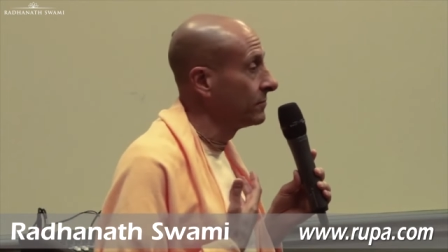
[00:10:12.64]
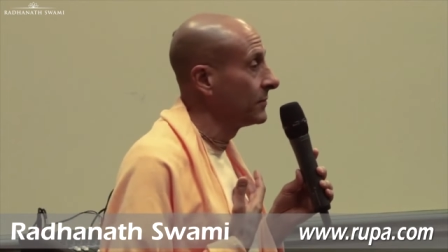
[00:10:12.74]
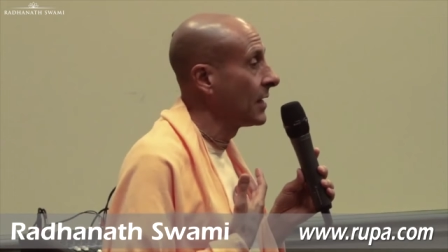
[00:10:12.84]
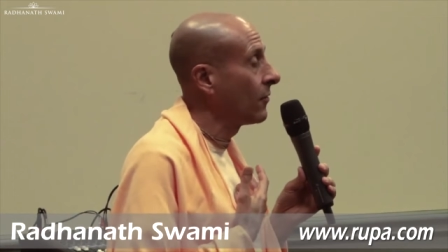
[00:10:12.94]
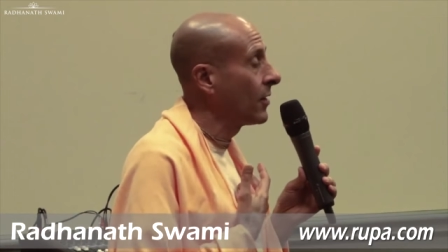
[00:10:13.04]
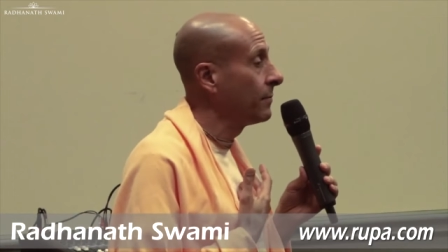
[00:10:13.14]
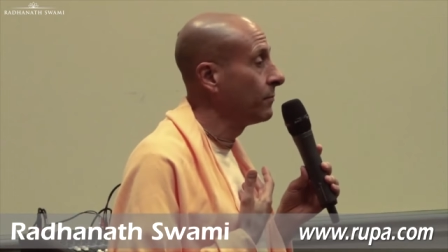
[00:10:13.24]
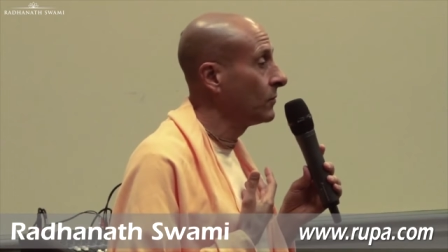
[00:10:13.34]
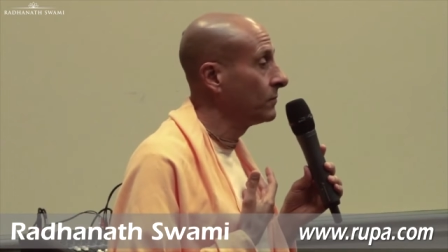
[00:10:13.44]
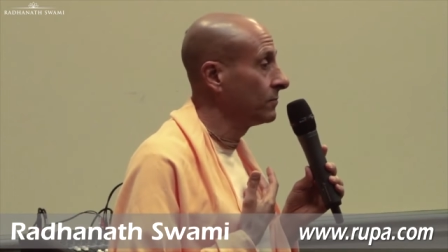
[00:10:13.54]
Now
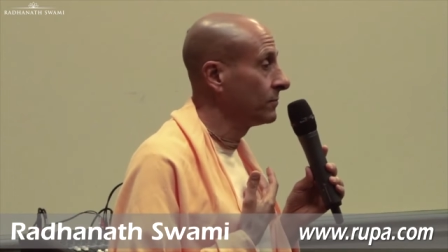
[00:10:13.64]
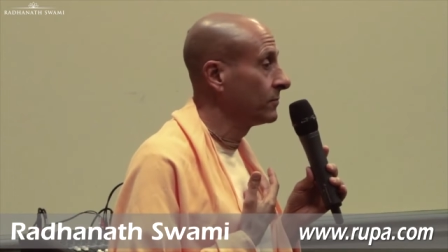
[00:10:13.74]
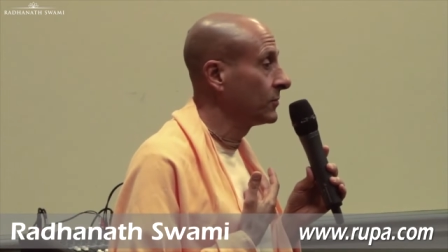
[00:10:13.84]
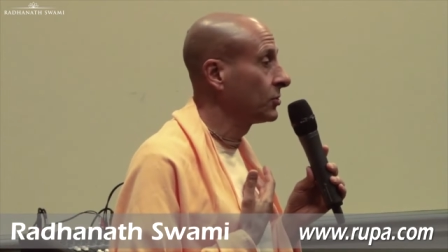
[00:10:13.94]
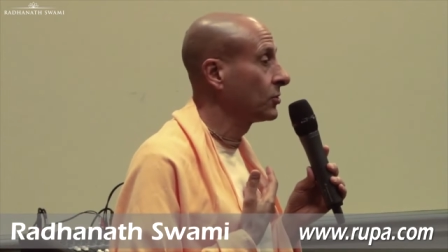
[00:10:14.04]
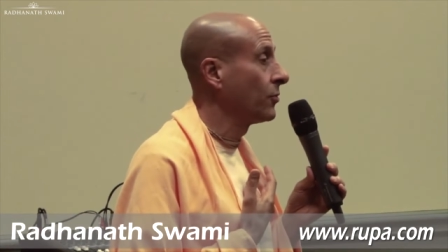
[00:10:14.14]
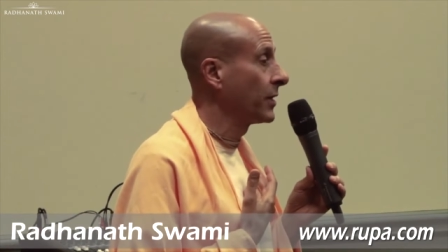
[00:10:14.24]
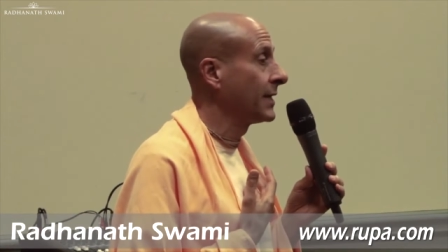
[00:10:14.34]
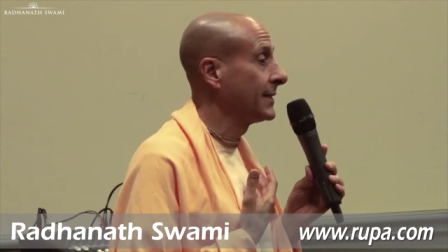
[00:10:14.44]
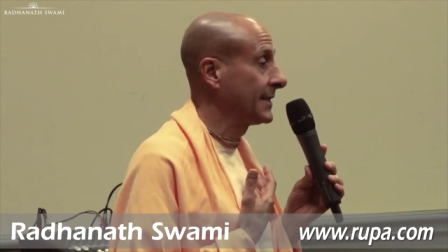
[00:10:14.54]
I'm just
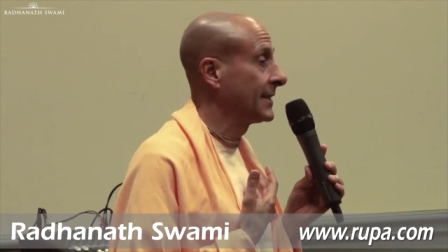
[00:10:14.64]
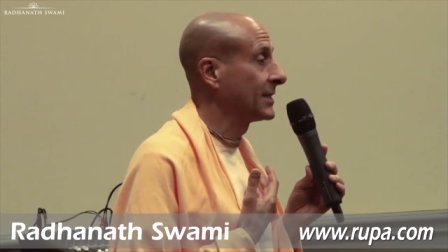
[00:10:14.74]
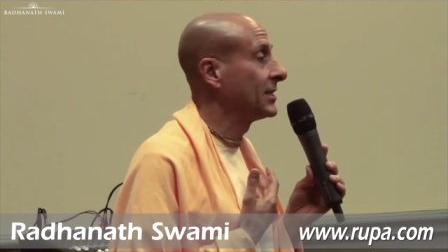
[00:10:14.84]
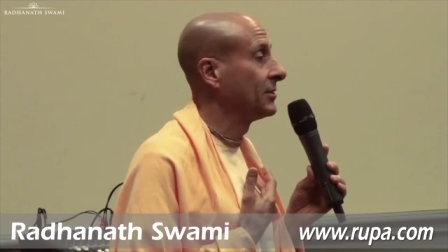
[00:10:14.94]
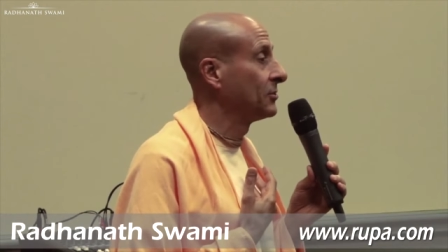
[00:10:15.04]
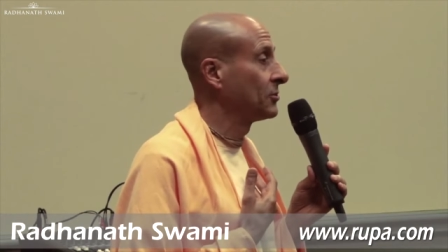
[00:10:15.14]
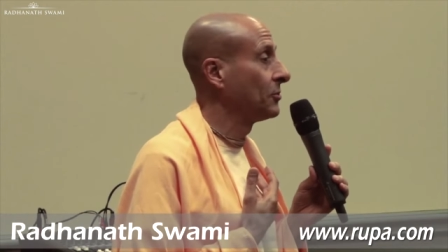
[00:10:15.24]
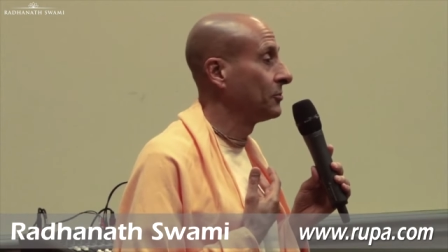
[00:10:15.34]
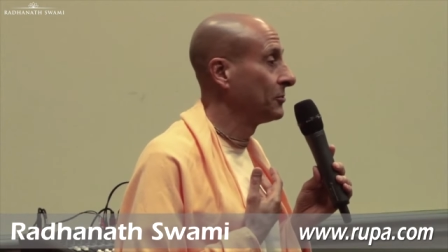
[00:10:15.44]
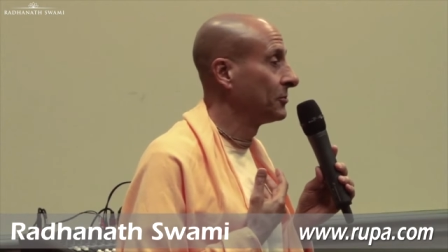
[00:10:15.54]
going on 60 years
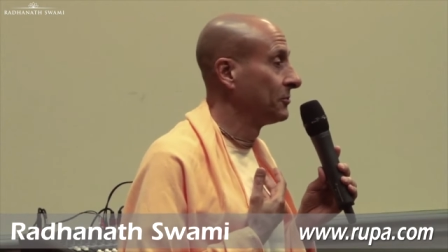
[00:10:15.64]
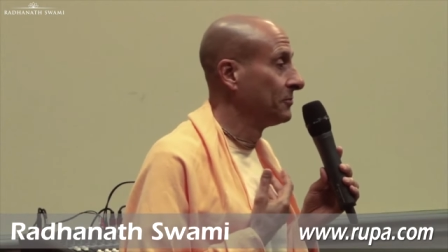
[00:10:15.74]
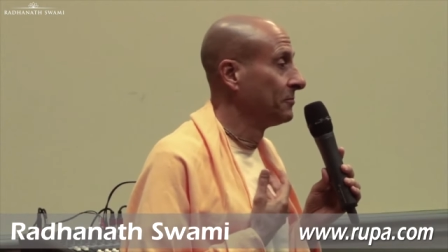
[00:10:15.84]
old.